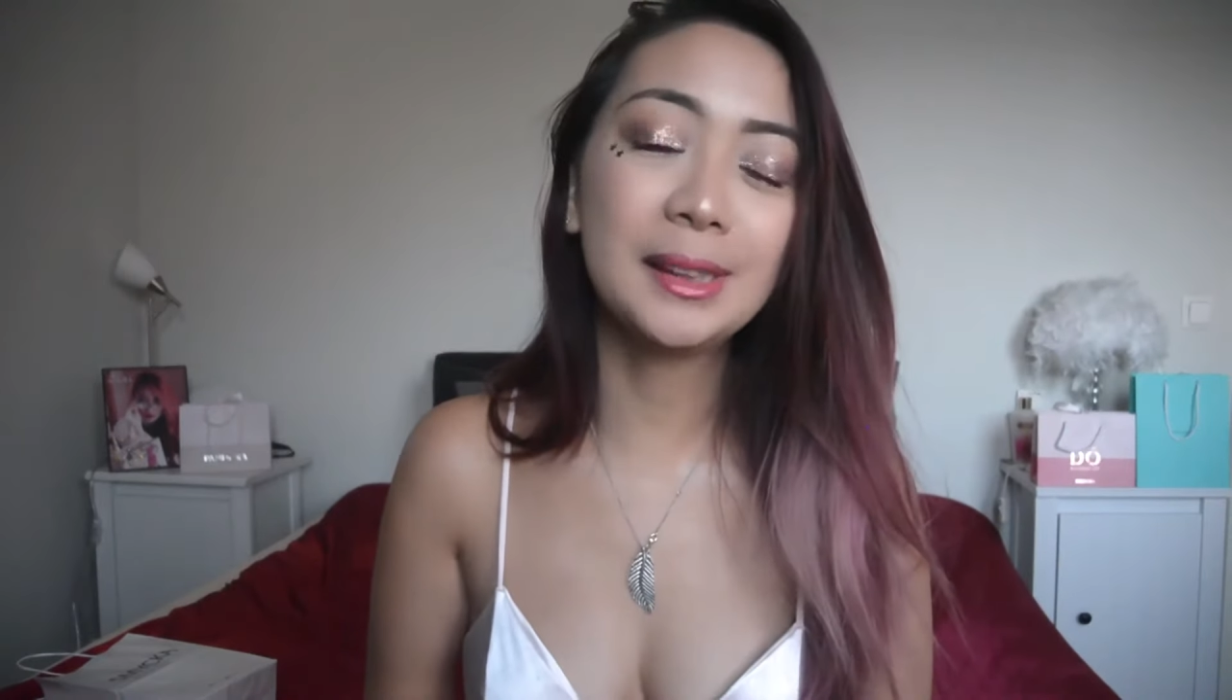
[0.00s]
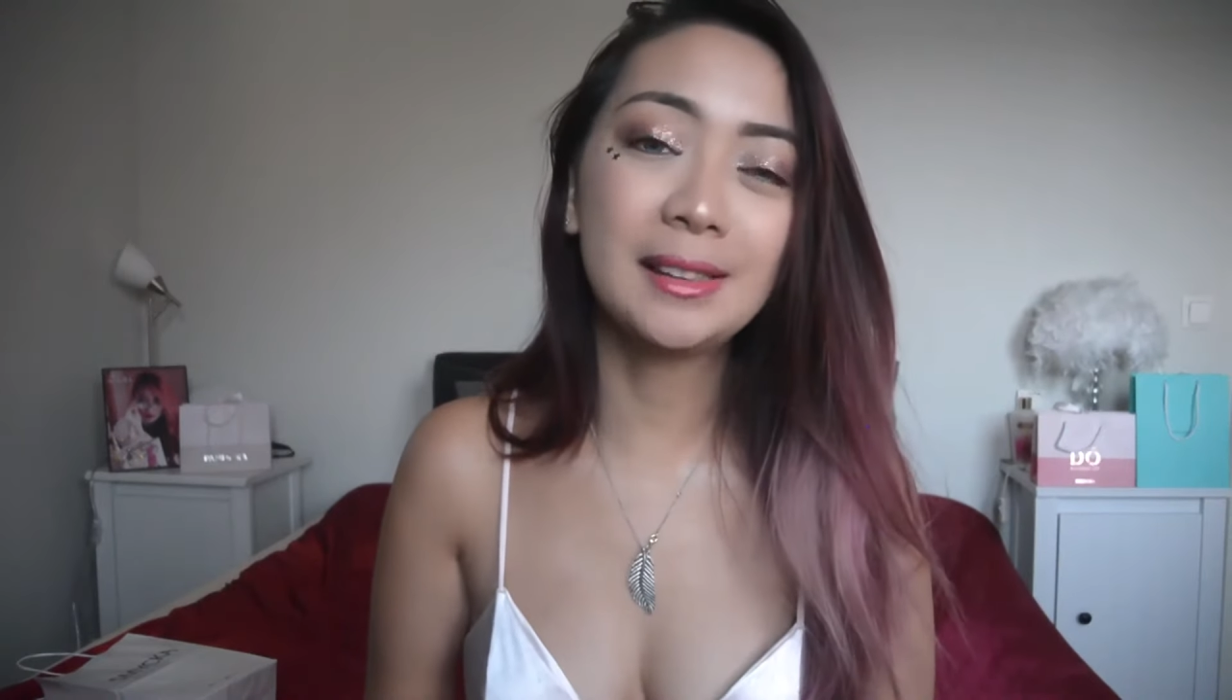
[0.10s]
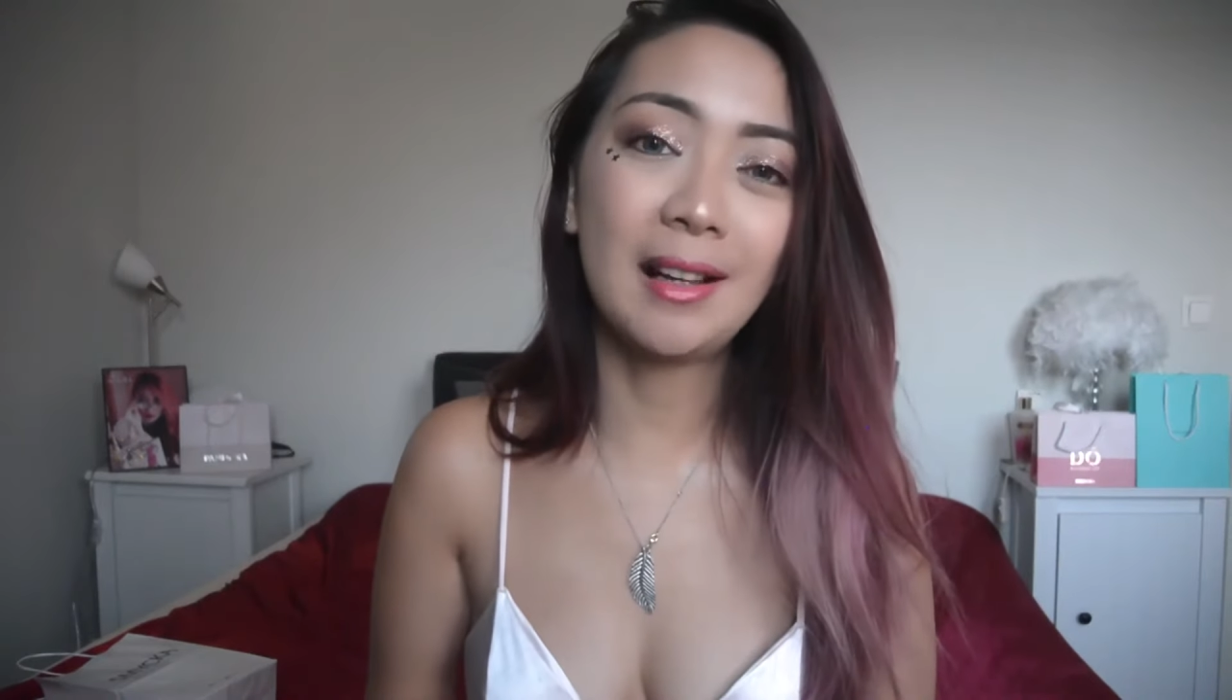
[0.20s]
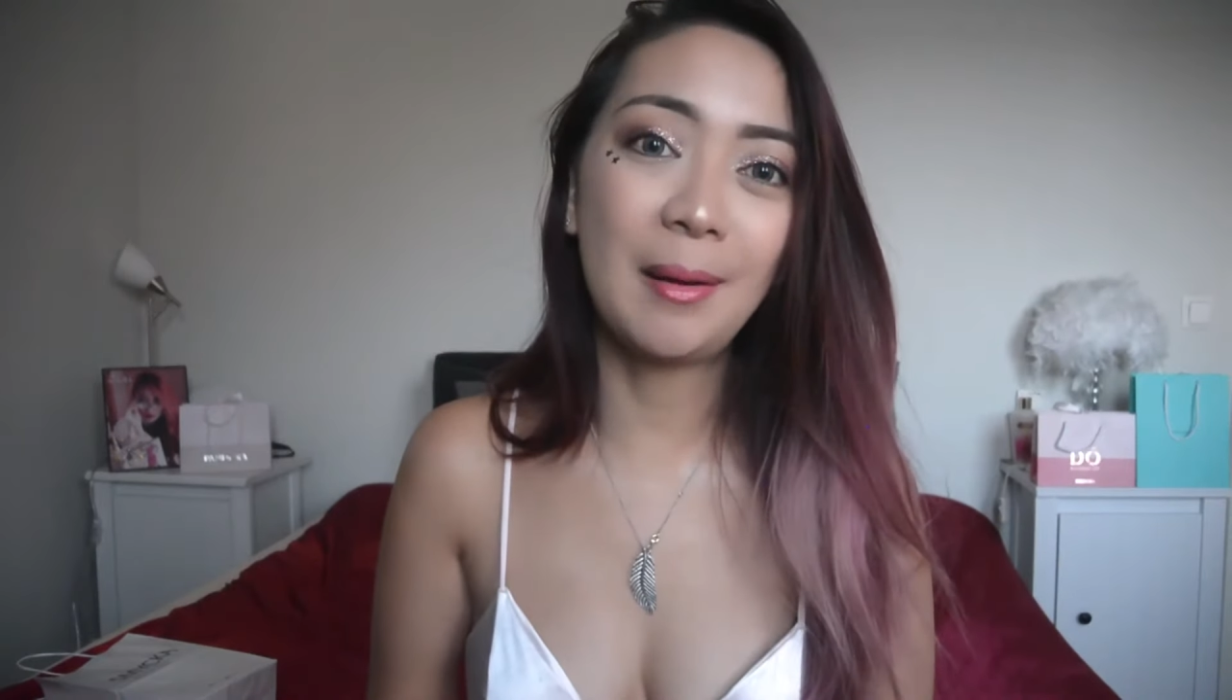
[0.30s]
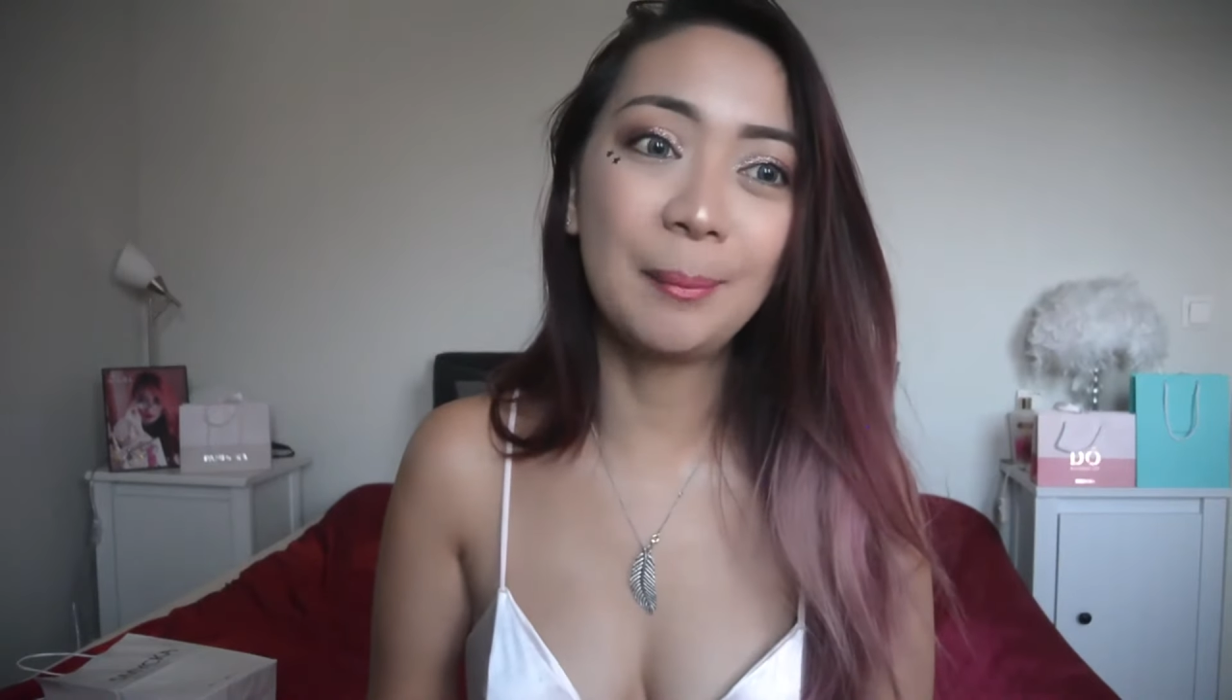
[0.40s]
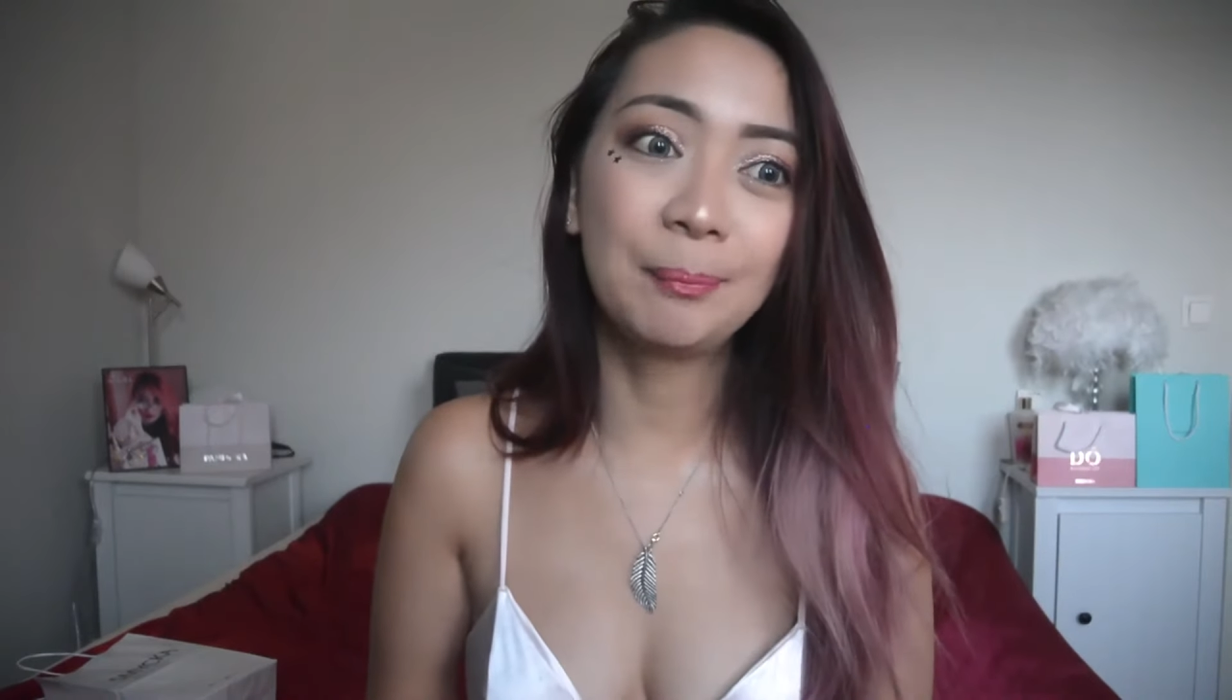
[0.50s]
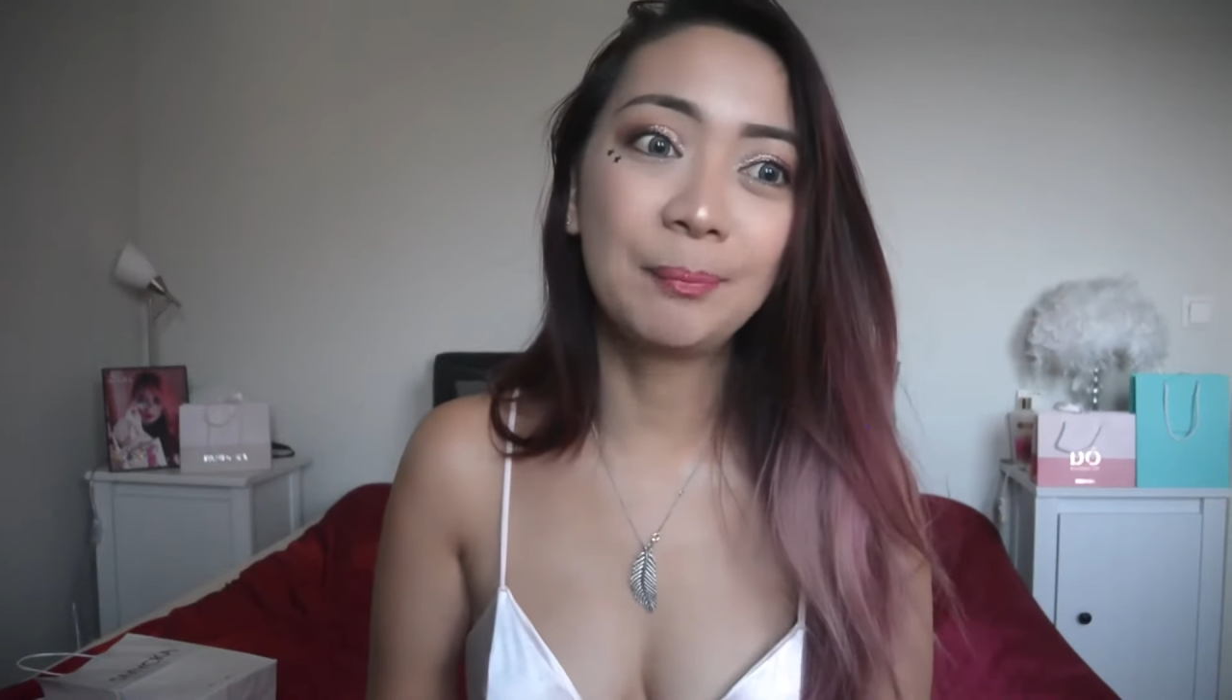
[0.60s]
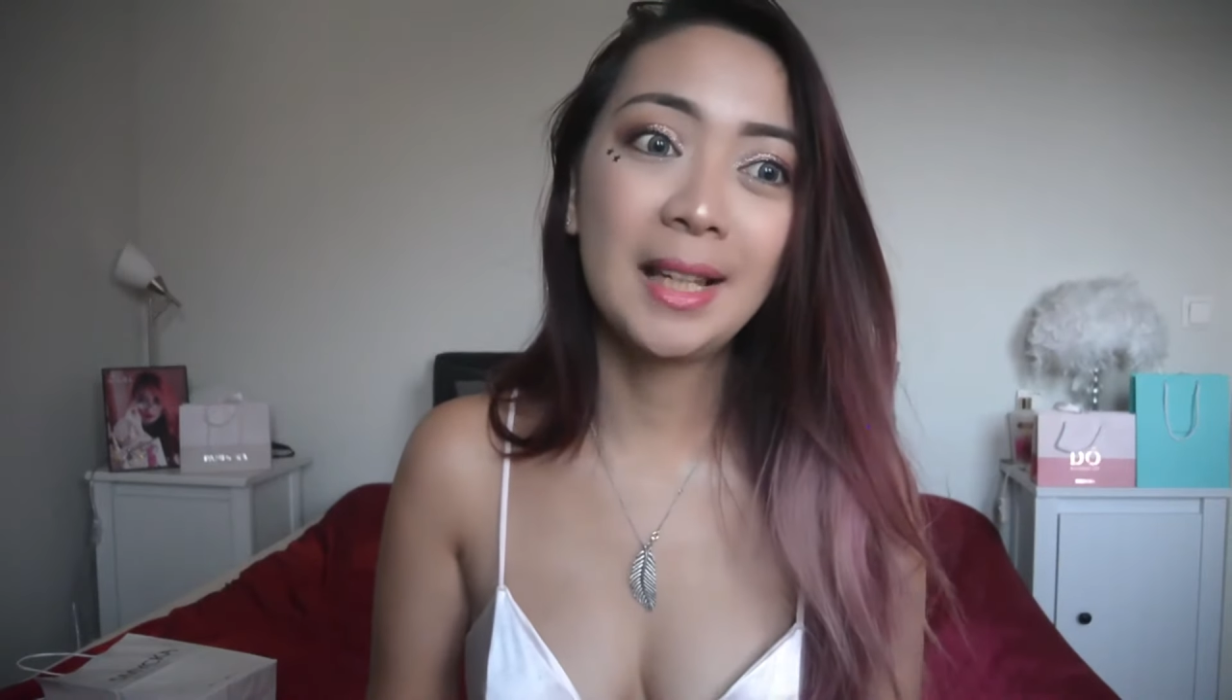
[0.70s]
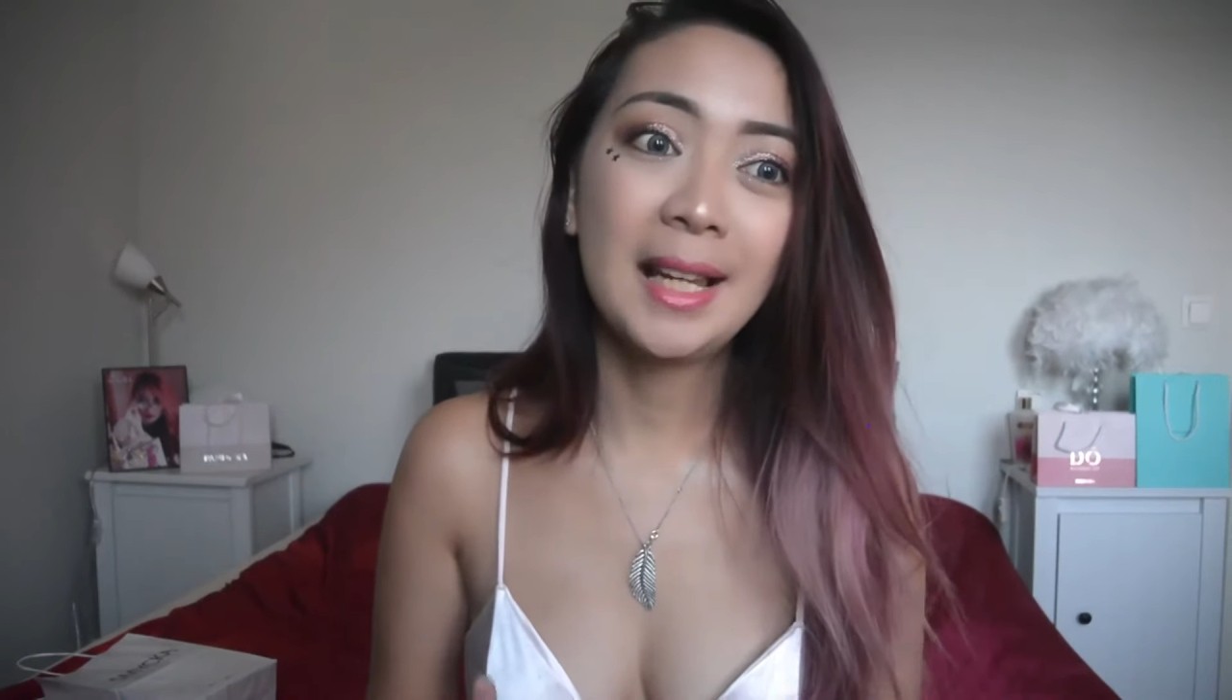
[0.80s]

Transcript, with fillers: some